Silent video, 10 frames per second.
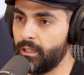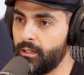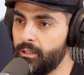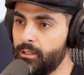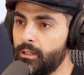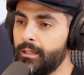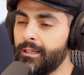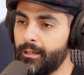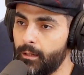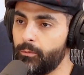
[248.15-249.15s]
that he
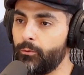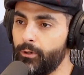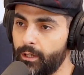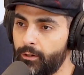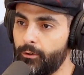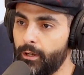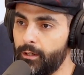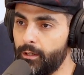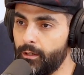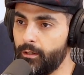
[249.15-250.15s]
kept
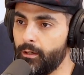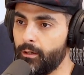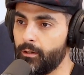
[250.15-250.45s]
reiterating